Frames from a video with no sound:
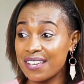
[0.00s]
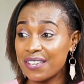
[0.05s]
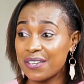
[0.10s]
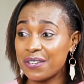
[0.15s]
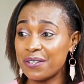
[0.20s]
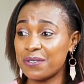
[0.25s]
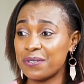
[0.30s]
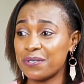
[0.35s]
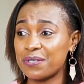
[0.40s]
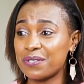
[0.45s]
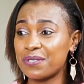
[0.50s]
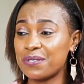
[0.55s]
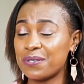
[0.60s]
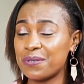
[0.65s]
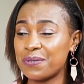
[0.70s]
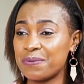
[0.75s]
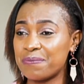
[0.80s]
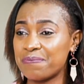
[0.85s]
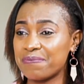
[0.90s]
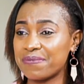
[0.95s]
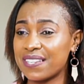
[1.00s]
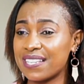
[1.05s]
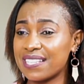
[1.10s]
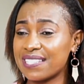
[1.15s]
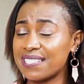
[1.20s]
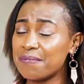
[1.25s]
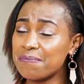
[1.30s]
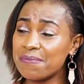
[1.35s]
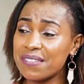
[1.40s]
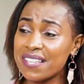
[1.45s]
You know, so
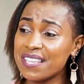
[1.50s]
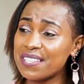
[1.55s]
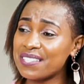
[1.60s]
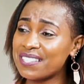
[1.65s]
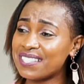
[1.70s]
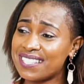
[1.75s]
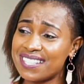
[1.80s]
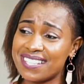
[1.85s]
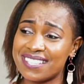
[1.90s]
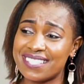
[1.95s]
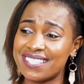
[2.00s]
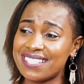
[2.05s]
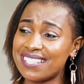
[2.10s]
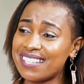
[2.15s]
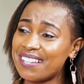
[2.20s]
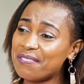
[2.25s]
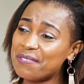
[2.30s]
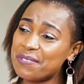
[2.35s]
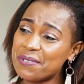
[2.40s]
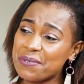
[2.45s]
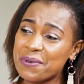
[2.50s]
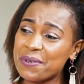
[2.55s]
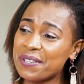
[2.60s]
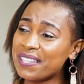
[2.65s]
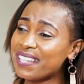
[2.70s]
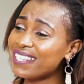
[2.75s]
some things they just left to God.